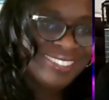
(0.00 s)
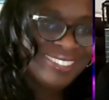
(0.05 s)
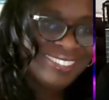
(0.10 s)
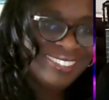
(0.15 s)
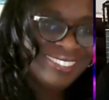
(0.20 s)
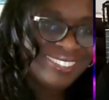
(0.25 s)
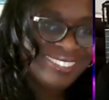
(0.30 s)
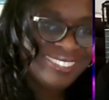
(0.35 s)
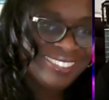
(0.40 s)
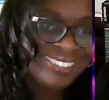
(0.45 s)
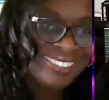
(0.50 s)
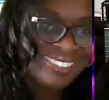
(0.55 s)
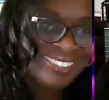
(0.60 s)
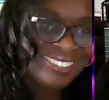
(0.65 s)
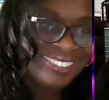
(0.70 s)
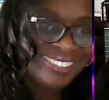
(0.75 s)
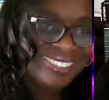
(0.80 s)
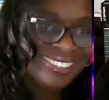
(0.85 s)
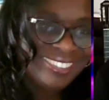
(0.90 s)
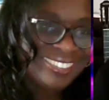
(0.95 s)

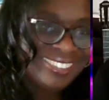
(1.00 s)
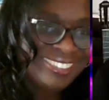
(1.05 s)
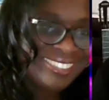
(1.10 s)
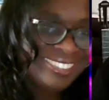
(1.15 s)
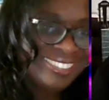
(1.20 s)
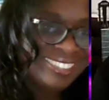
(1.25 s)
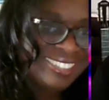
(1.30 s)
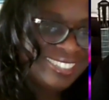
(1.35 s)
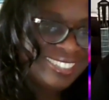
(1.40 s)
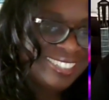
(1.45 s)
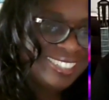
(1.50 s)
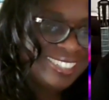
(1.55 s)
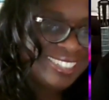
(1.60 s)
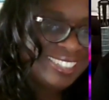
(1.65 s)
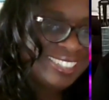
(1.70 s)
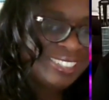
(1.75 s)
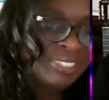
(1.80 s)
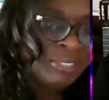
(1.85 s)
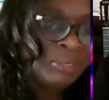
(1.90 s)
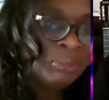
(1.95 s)

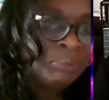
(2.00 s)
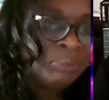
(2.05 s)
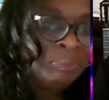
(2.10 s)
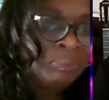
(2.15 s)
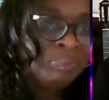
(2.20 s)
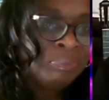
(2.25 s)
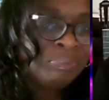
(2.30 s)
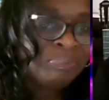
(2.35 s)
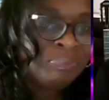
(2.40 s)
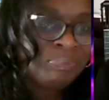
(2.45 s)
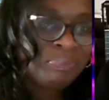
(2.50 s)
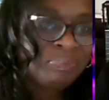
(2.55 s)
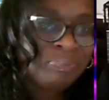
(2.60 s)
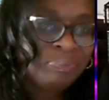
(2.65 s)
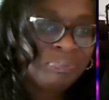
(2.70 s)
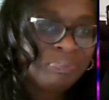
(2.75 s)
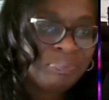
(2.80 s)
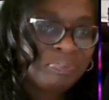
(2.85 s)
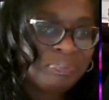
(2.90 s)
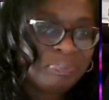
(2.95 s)

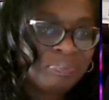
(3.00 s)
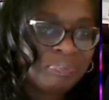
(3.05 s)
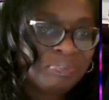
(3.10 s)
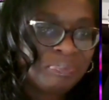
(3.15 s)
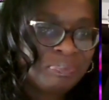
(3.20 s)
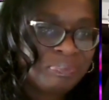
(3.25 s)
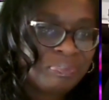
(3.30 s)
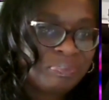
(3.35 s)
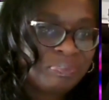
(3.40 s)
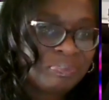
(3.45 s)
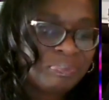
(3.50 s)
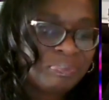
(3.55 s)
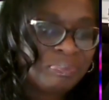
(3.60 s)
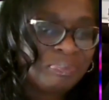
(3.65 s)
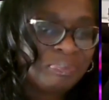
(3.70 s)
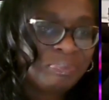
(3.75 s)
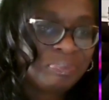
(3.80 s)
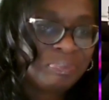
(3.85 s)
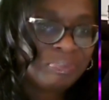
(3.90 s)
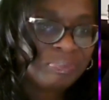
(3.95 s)

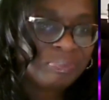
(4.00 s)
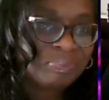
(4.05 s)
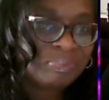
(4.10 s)
(not speaking)